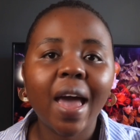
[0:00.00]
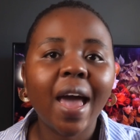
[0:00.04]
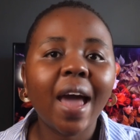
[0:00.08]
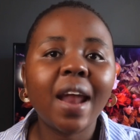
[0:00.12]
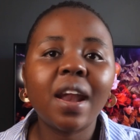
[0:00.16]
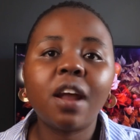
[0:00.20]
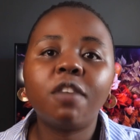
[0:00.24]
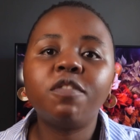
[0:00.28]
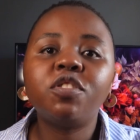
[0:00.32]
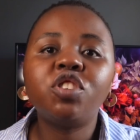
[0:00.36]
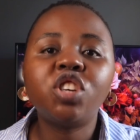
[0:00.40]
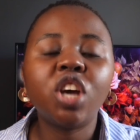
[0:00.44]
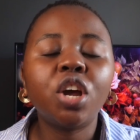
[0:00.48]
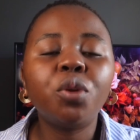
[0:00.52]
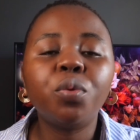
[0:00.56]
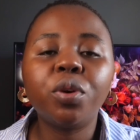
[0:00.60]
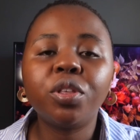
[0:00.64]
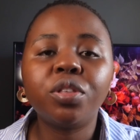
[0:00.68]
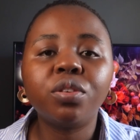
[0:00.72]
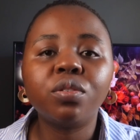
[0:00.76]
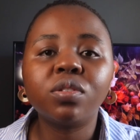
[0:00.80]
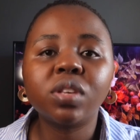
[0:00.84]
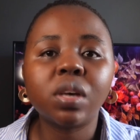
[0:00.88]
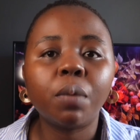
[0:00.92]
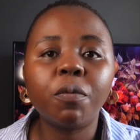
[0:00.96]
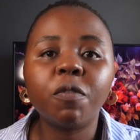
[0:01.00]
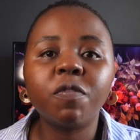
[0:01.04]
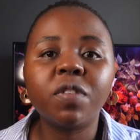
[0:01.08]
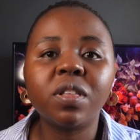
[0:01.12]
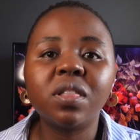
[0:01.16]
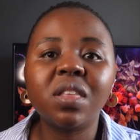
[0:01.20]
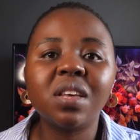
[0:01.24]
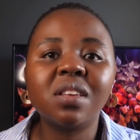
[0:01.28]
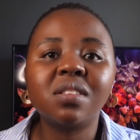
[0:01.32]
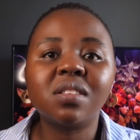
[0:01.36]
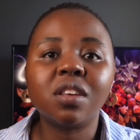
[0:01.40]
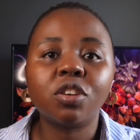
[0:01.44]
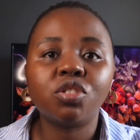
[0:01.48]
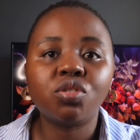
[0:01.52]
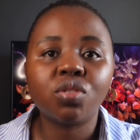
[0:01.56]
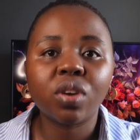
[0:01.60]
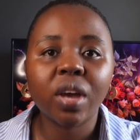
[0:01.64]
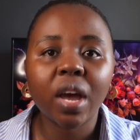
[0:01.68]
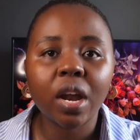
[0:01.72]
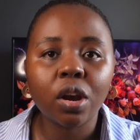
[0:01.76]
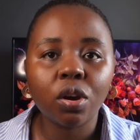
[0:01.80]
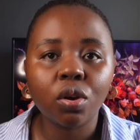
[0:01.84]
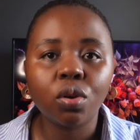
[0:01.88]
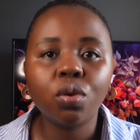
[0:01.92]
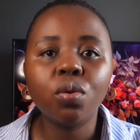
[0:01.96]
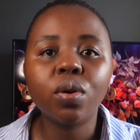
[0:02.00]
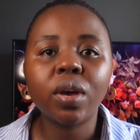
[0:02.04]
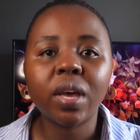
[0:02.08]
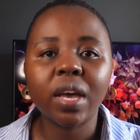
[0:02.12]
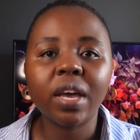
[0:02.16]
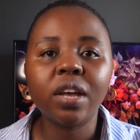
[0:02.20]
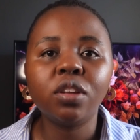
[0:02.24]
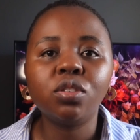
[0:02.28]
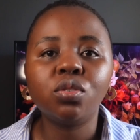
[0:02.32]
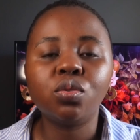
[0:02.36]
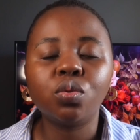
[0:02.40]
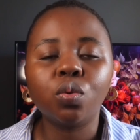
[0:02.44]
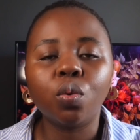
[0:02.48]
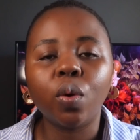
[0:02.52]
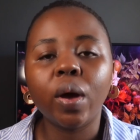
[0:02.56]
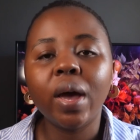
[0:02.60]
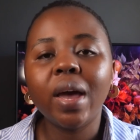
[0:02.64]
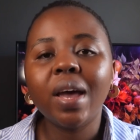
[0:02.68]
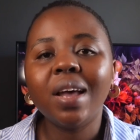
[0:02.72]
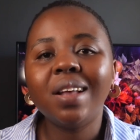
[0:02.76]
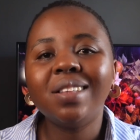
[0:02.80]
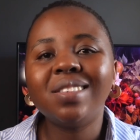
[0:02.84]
And I've shared with you some of the things that you can look into